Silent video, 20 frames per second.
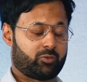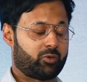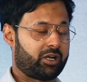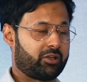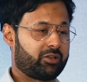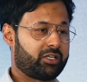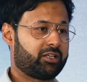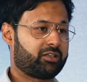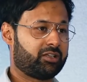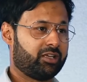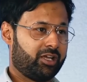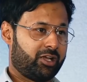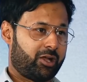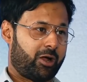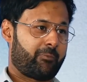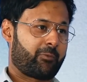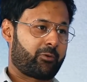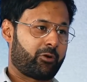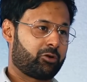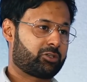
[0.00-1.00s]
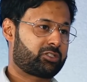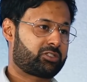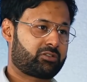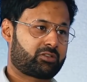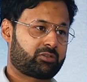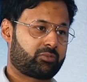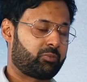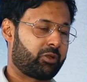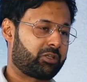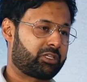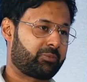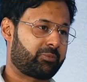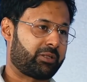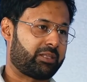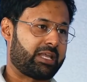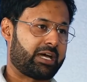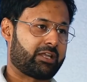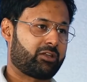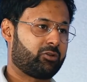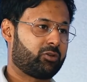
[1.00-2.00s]
this is what I did, approached
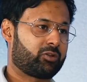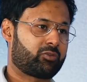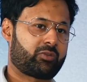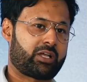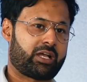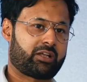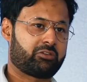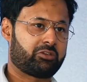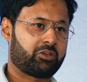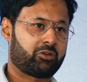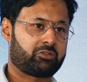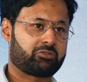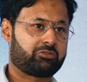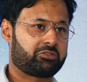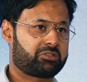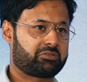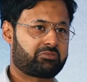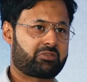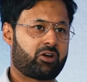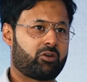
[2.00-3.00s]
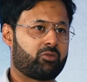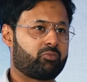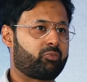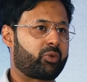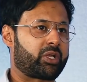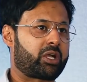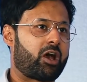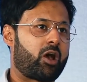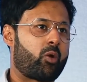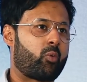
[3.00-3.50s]
multiple landlords. We had no, we